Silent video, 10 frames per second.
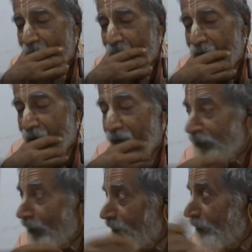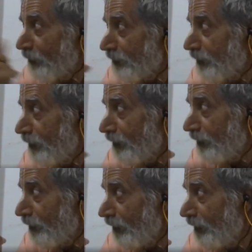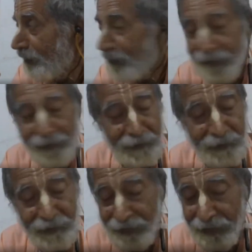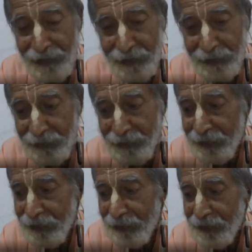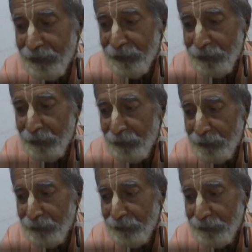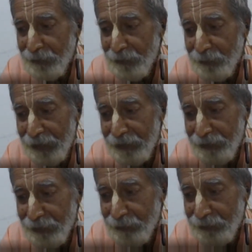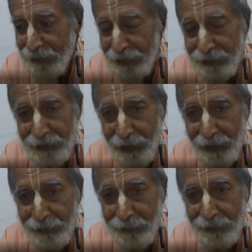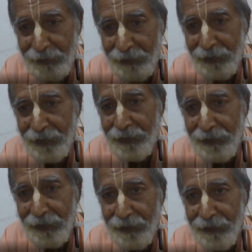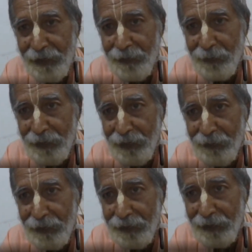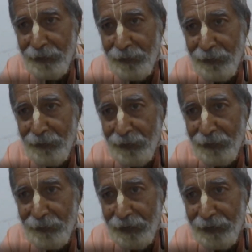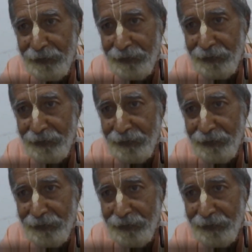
And also it's getting late and yeah. So we will make it up next time. Till then, please forgive me for my